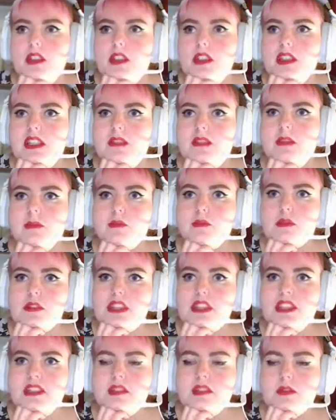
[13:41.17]
even
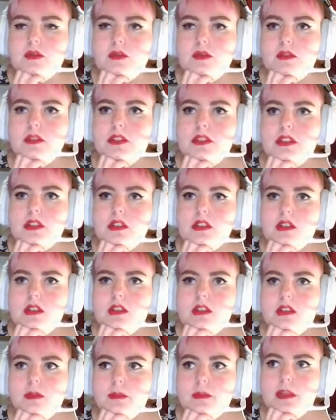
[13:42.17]
preschools,
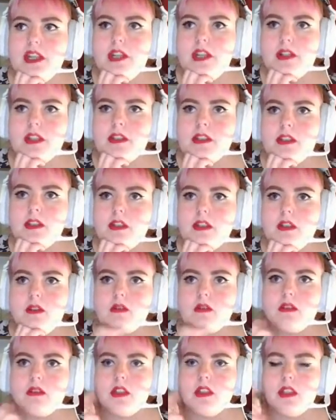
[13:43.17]
some parents
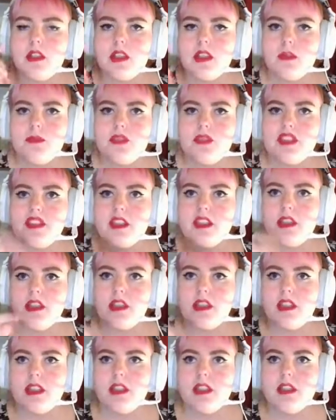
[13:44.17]
send
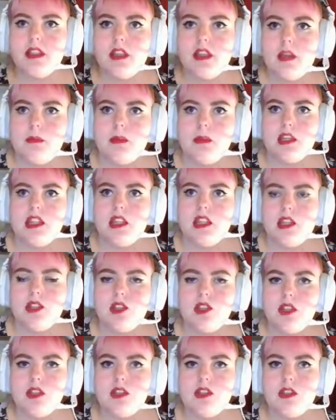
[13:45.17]
in the
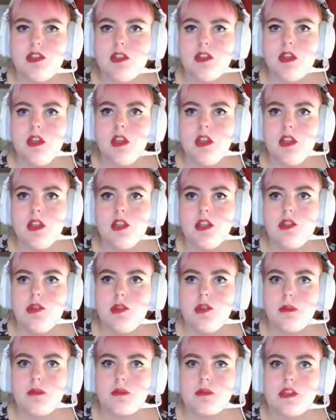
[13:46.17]
applications to
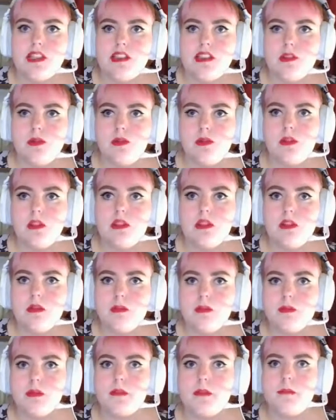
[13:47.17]
the preschool
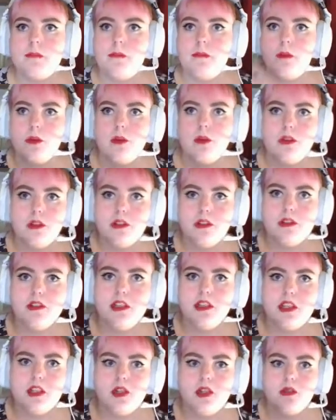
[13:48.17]
before
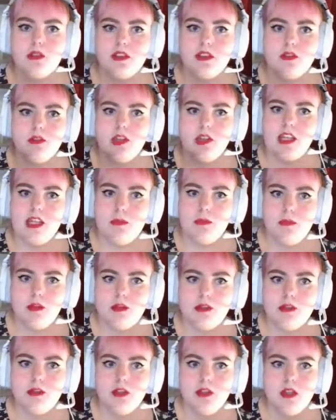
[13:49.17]
they go into
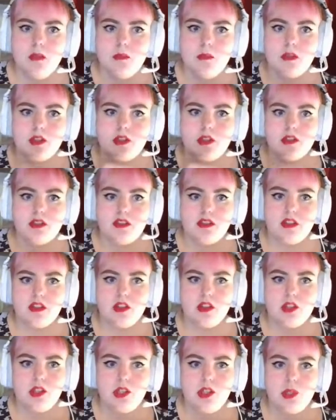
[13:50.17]
labor, because the
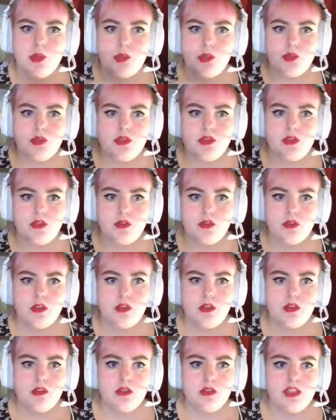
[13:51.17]
queues to
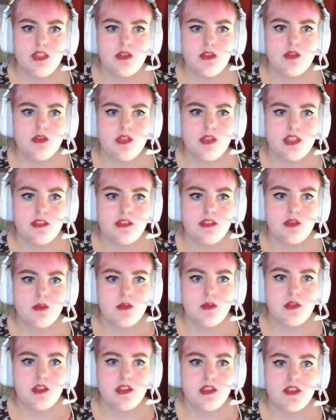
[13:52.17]
go into that
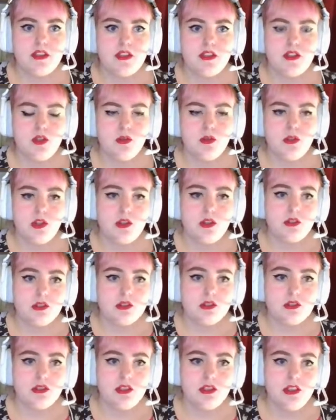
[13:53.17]
school is so long.